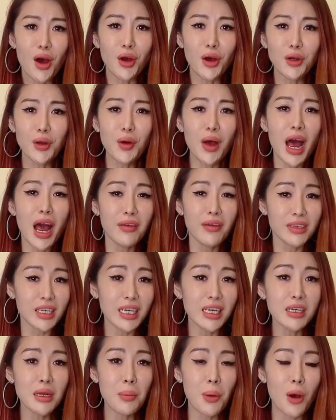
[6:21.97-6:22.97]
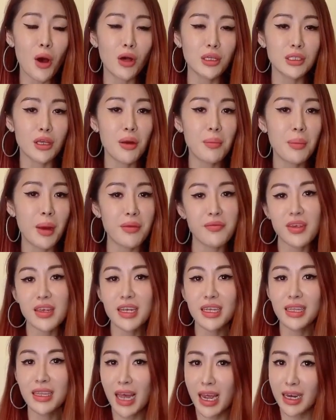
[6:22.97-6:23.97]
Although I have taken a pause on my
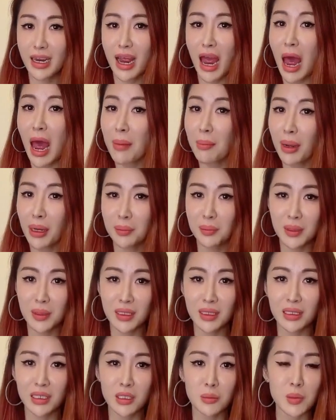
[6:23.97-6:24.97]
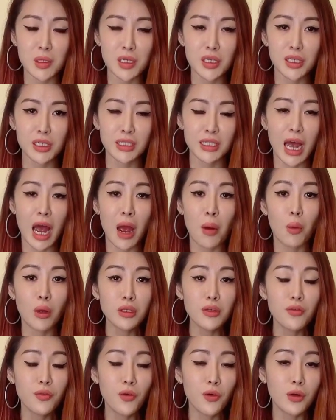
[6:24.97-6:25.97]
vegan leather handbag business because I
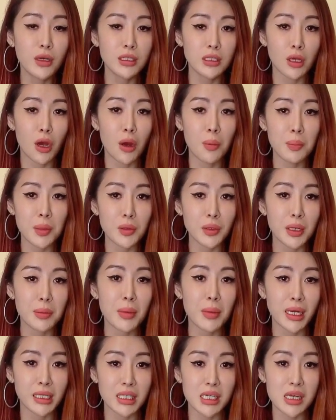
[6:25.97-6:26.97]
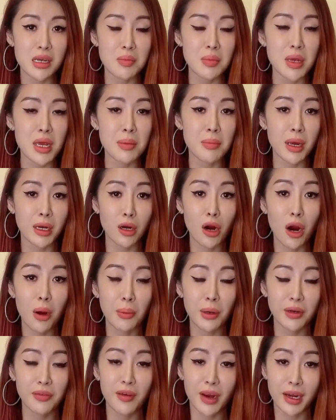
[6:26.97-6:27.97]
want to focus on building my team in my
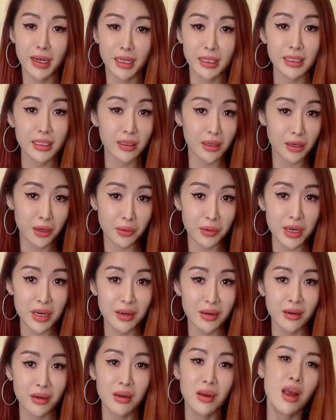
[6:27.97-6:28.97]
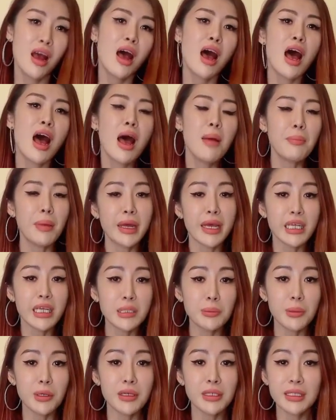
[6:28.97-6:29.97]
corporate finance career, my
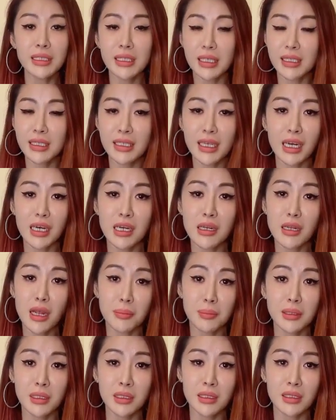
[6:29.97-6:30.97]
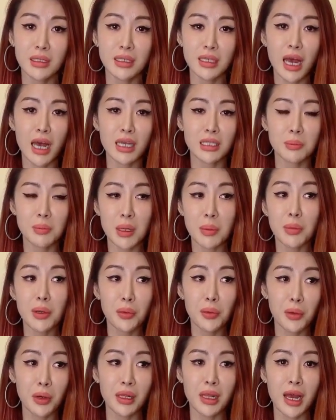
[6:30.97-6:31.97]
experience in starting that business has made me
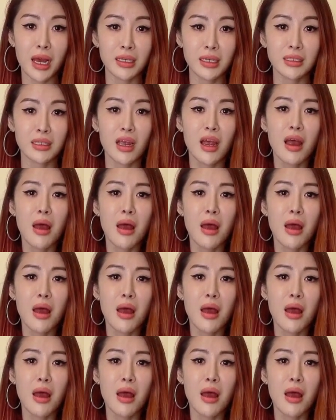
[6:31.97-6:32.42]
realize